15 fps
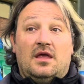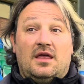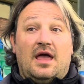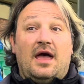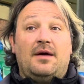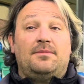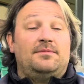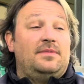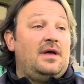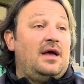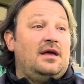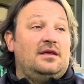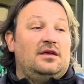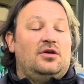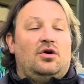Yeah,
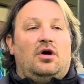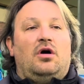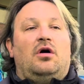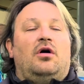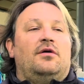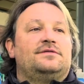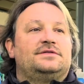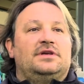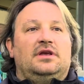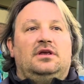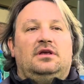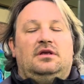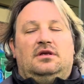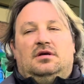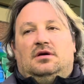you know,
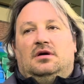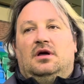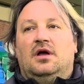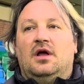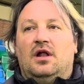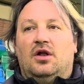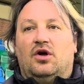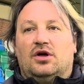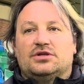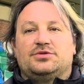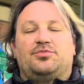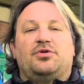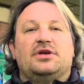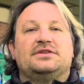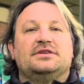obviously, look, it's
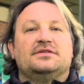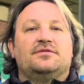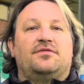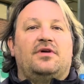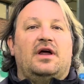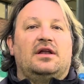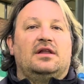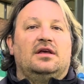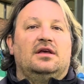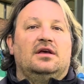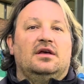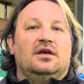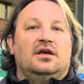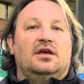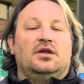a pre-season friendly.
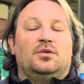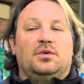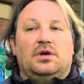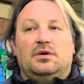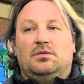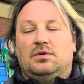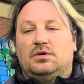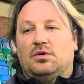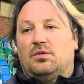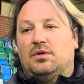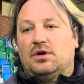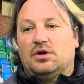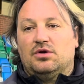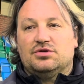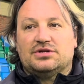You know, we don't
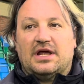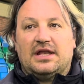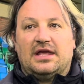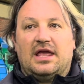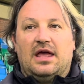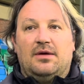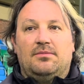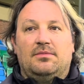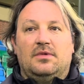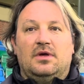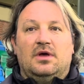want to lose any game.